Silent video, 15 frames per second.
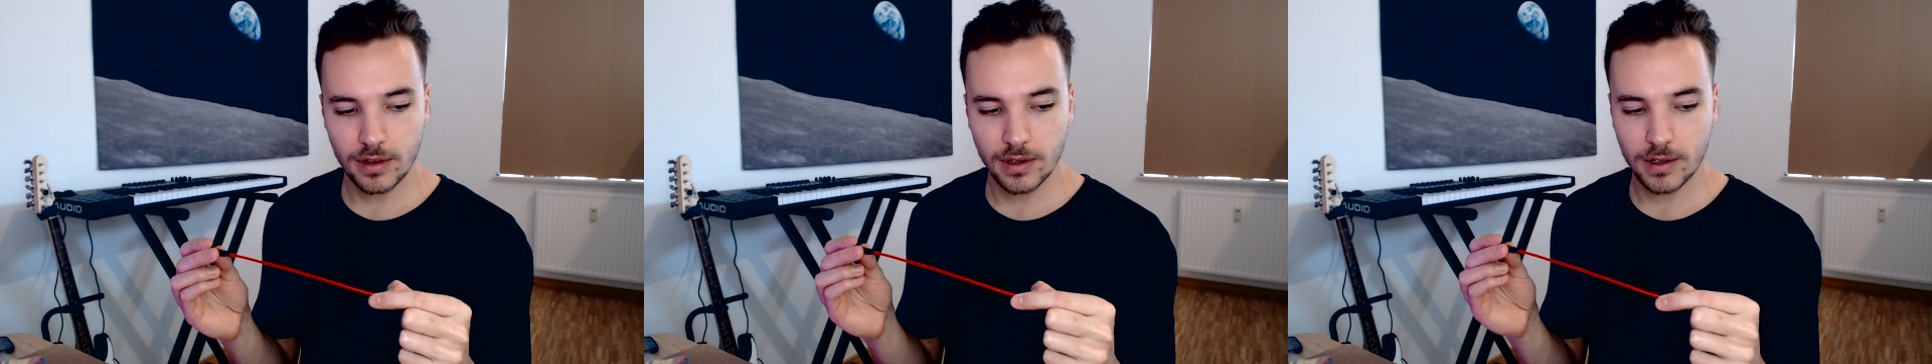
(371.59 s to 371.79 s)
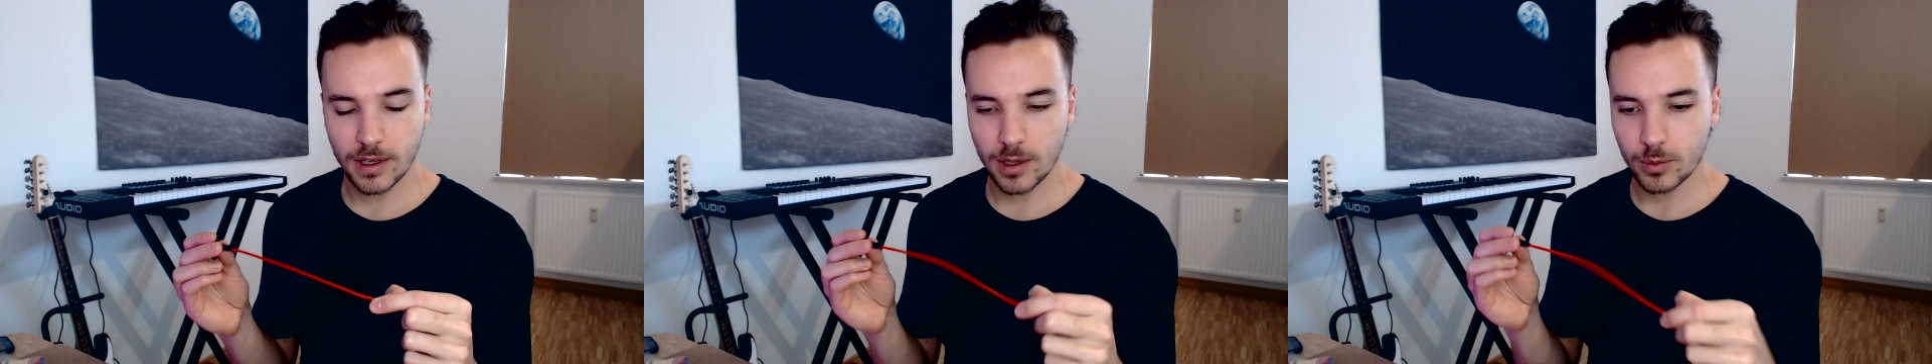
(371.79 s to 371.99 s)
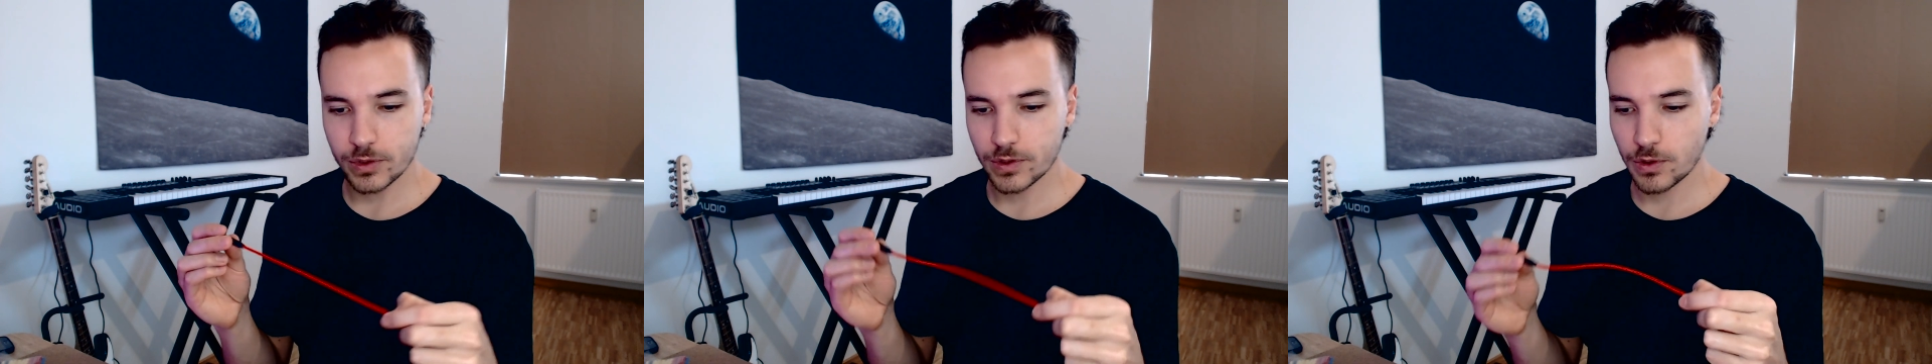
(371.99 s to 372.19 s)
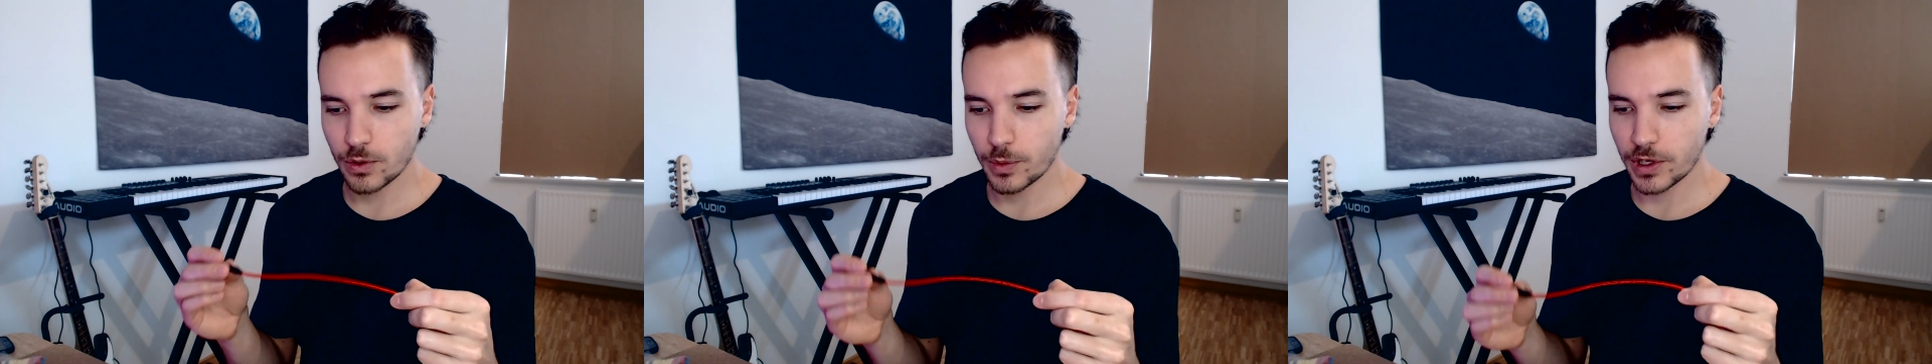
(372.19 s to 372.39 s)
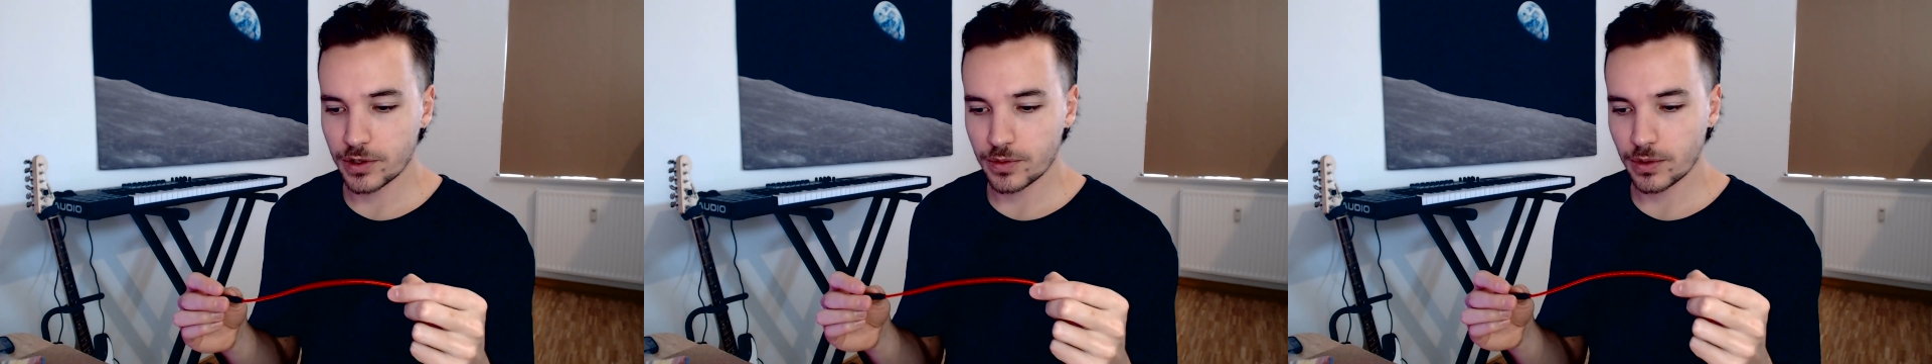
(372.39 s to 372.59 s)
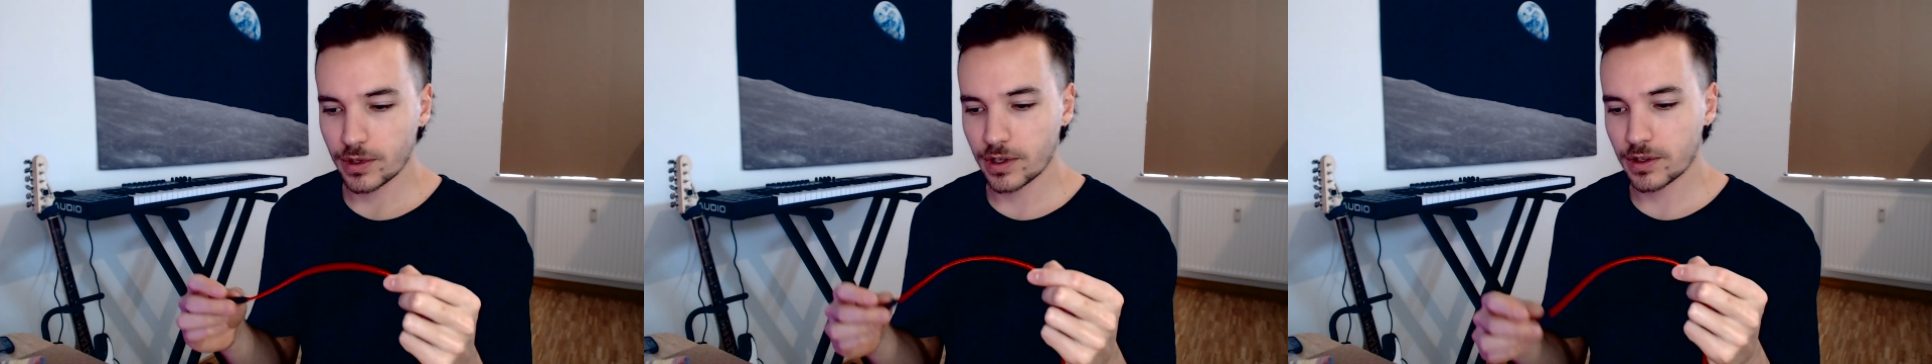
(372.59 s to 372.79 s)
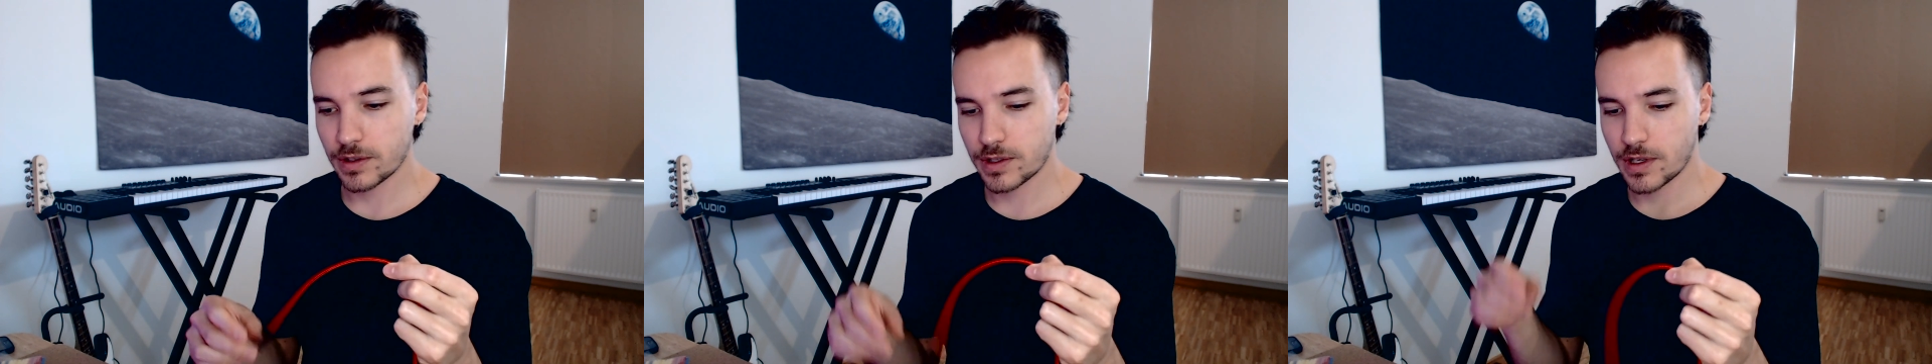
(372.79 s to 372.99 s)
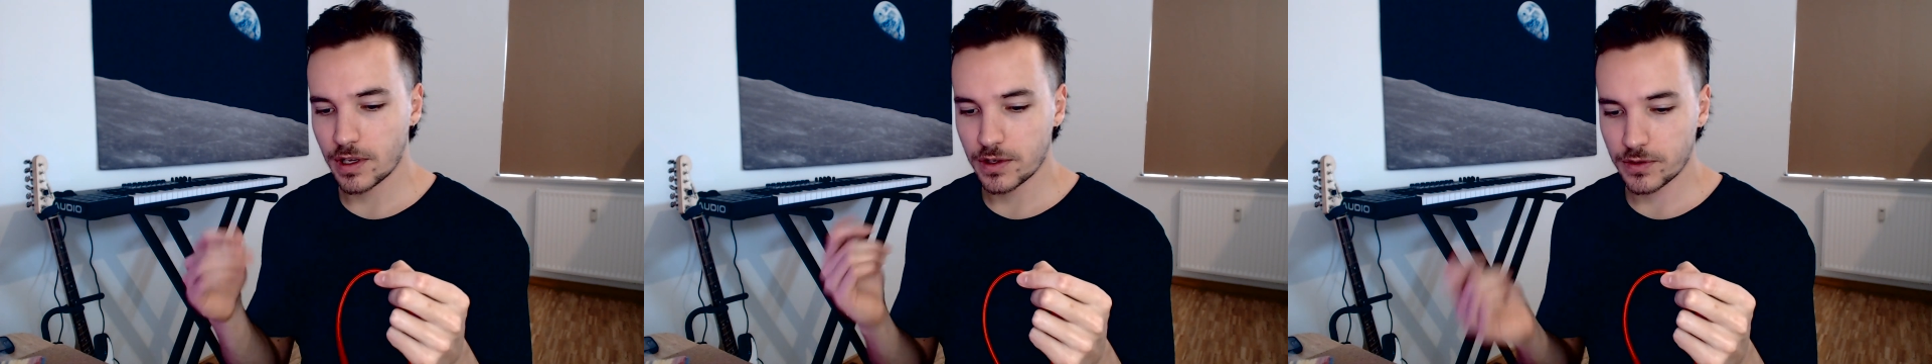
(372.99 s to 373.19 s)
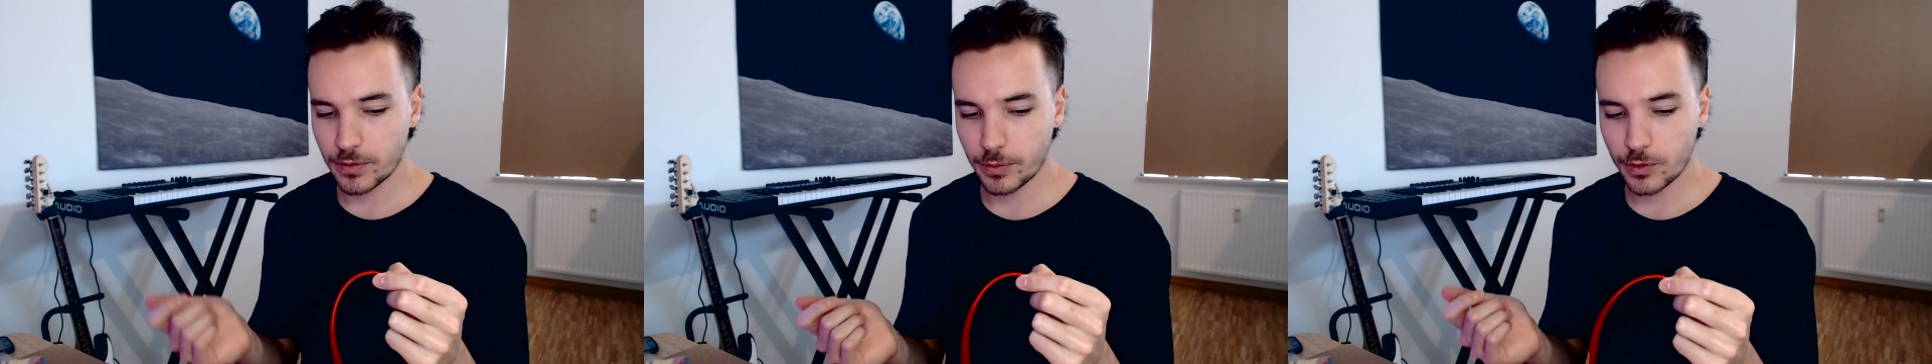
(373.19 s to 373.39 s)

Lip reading: cable too much when I change from